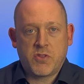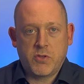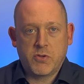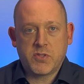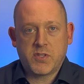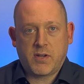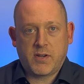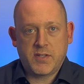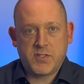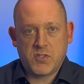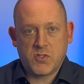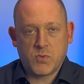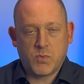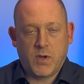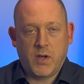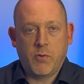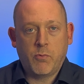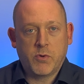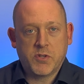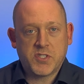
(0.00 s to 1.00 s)
those areas as
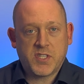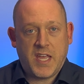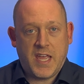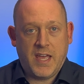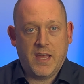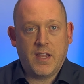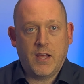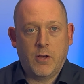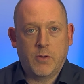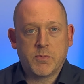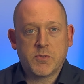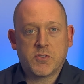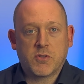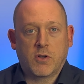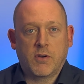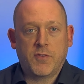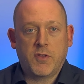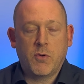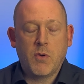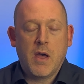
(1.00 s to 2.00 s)
well, which can help
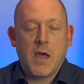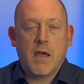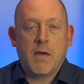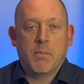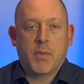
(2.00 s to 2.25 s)
serve you,